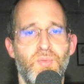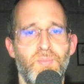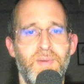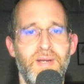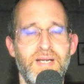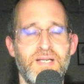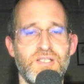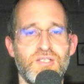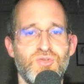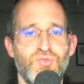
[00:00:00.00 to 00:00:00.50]

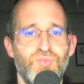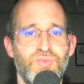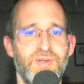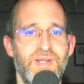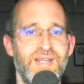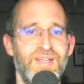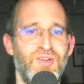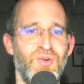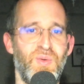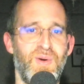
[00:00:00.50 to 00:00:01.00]
make is
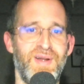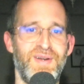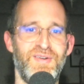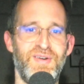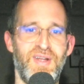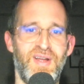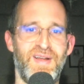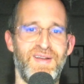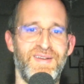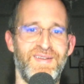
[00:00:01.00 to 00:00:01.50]
like go out
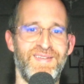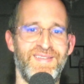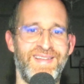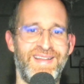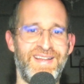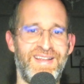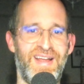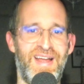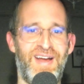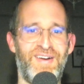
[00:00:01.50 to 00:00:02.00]

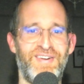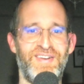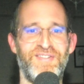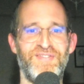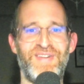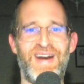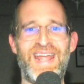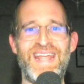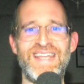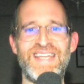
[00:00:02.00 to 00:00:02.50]
like out in
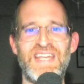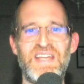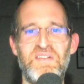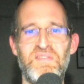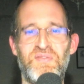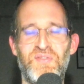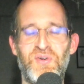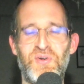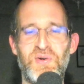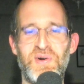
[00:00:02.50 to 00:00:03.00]
ranking
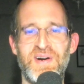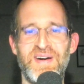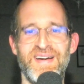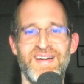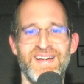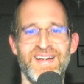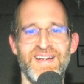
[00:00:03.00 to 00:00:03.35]
for